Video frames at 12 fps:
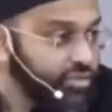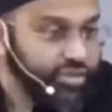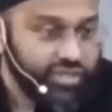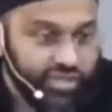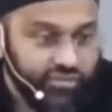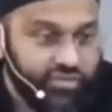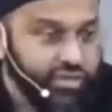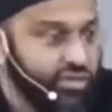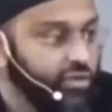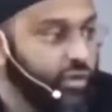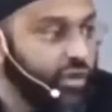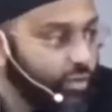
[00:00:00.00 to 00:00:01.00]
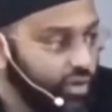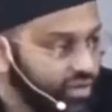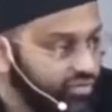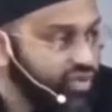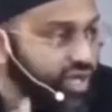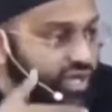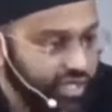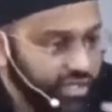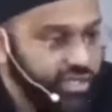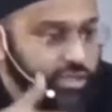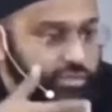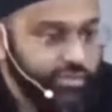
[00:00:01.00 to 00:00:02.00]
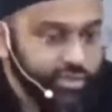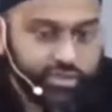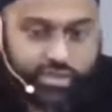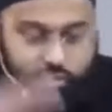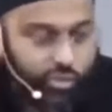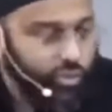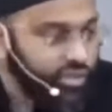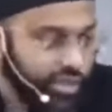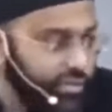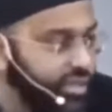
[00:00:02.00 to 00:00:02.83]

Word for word: to it. Even the Great Wall of China needs to be built up or whatnot.